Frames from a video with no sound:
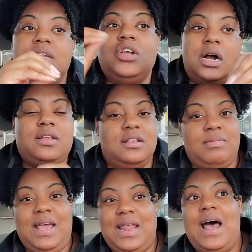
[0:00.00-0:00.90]
than talk to this
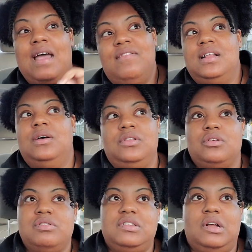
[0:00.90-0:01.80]
man. That I feel like that was a
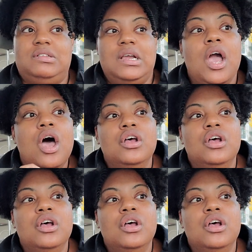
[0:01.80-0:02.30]
little insulting.